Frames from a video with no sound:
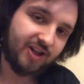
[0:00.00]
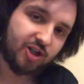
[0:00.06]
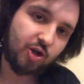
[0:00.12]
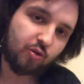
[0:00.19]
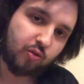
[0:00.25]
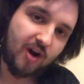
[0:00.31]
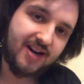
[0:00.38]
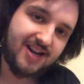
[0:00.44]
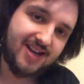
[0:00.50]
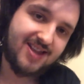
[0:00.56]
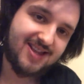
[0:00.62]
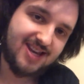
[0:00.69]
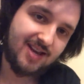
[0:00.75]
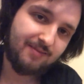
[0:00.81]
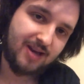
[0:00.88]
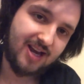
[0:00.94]
There's a running
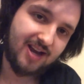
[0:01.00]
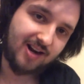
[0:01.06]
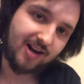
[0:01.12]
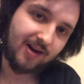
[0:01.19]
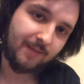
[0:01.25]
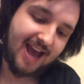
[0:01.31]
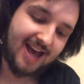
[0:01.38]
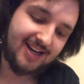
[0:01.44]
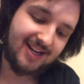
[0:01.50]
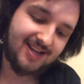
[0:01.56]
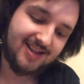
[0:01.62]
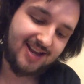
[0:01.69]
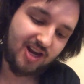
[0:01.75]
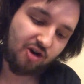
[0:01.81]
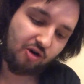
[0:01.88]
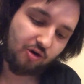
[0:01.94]
theme here.
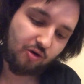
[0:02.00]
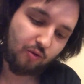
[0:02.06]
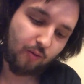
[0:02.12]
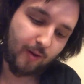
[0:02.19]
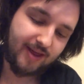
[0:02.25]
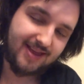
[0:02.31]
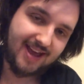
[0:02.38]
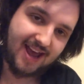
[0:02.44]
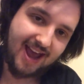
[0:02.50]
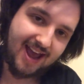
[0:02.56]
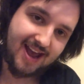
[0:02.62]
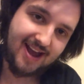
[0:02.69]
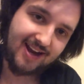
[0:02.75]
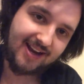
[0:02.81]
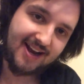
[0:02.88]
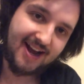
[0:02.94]
Anything with
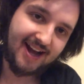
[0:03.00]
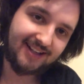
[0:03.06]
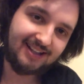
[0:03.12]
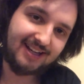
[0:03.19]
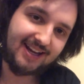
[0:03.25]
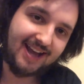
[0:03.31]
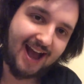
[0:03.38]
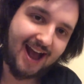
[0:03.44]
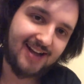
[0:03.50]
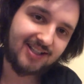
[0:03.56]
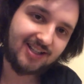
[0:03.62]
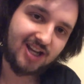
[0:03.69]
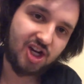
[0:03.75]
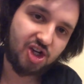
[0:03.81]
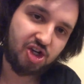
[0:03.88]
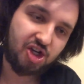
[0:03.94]
egg at the gas
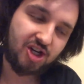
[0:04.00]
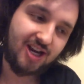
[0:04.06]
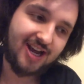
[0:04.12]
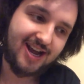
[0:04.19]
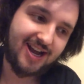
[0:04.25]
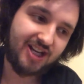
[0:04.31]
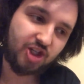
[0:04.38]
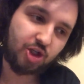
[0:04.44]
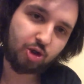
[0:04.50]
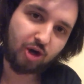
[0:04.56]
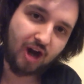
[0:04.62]
station is